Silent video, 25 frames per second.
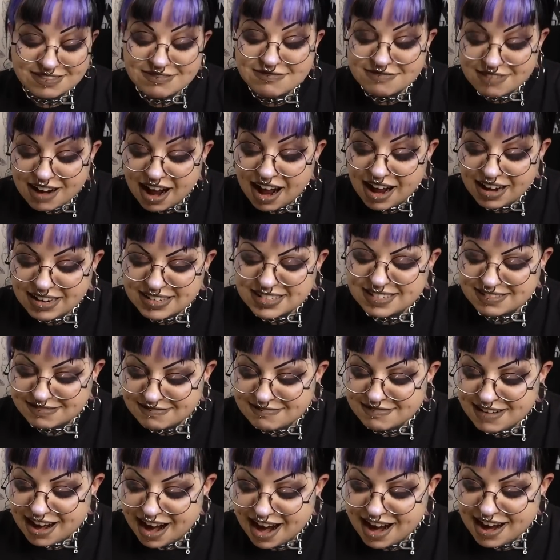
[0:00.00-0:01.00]
right, it's all
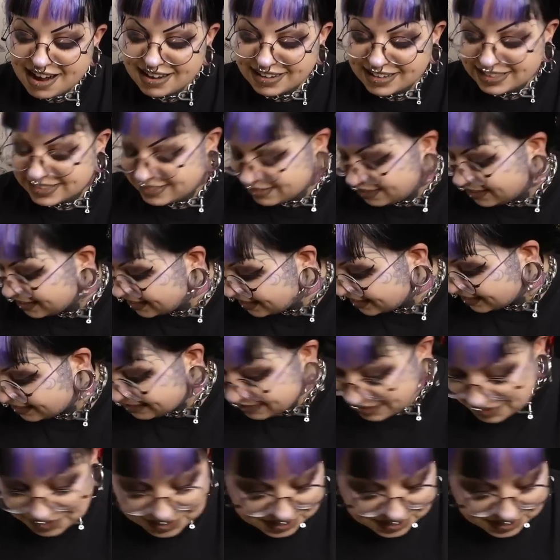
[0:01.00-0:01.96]
right. That's what I'm going to